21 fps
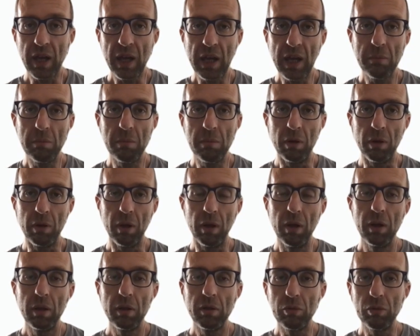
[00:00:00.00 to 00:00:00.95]
able
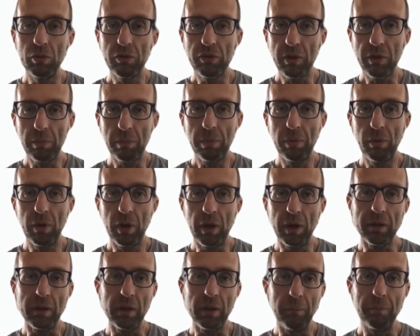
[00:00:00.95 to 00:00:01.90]
to
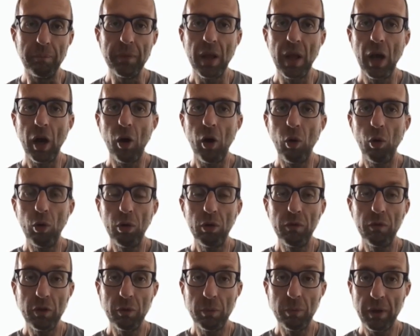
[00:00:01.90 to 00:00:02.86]
support all
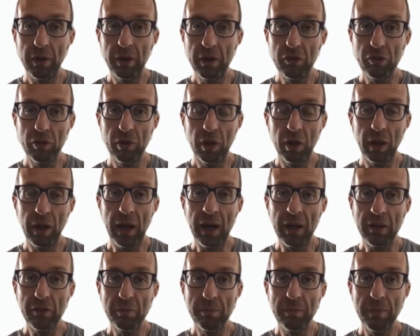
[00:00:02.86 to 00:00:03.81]
the operational
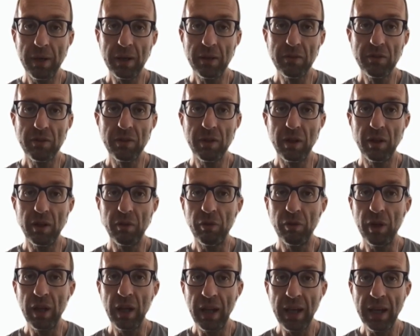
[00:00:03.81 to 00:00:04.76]
aspects
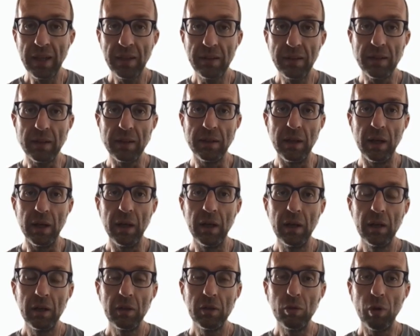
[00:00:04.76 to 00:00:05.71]
related
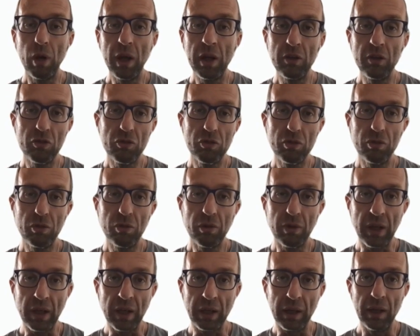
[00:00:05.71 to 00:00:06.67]
to
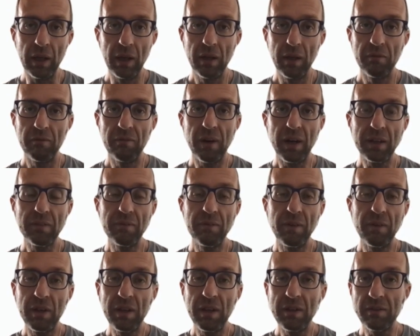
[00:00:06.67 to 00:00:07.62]
ensuring that
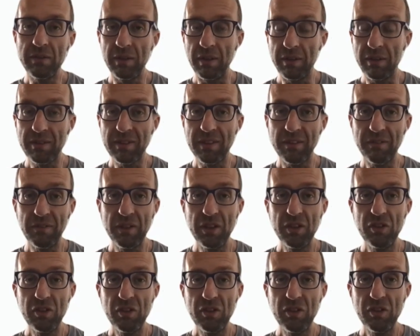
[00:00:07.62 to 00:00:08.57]
there is a
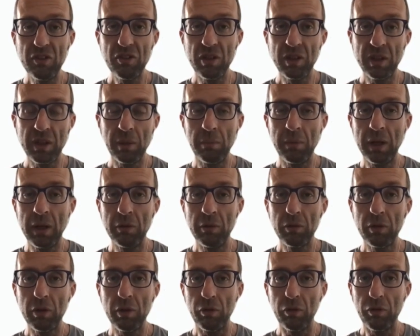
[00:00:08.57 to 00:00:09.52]
sufficient
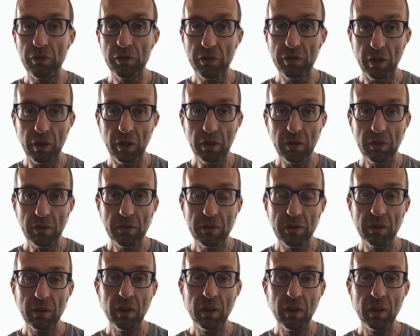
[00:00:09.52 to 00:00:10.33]
amount of stocks